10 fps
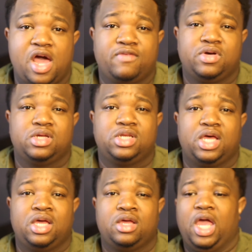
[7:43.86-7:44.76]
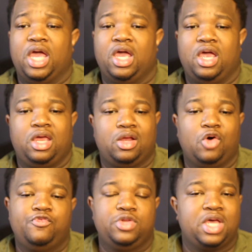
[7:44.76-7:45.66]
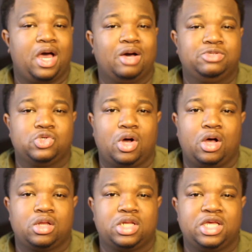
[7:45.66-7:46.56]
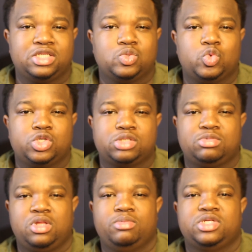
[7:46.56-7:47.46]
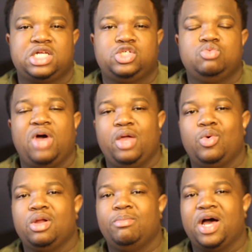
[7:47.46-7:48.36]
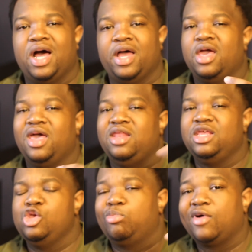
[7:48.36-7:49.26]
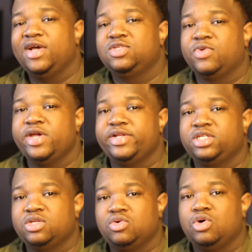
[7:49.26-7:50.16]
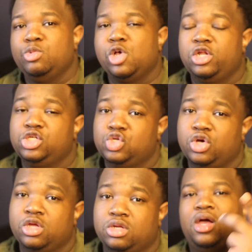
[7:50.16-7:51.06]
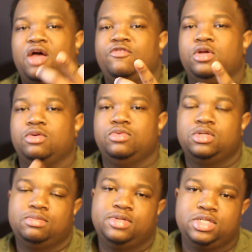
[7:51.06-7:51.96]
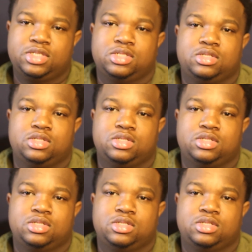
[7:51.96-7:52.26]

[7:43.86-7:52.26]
have a good day. And hopefully I helped you all lean towards some clippers that you might want to buy and in your price range. So hope y'all enjoy it. Y'all have a good one. Peace.